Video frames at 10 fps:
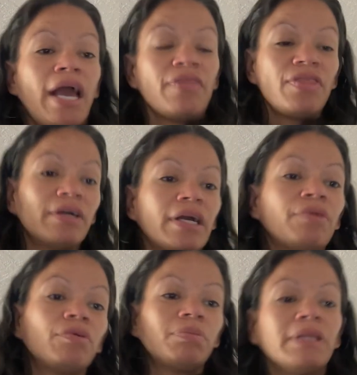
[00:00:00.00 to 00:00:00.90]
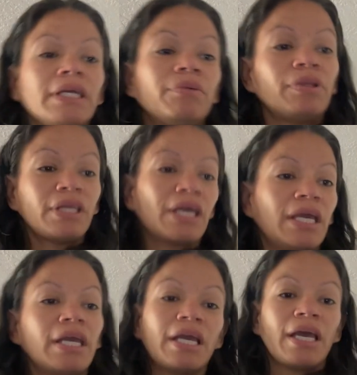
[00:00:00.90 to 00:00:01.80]
and there I will plead with the
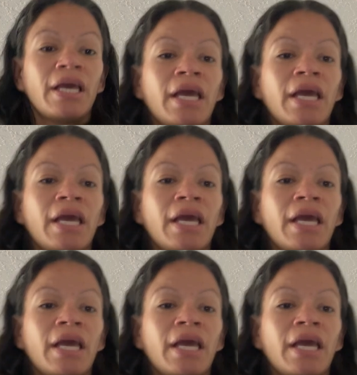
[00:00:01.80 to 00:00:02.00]
king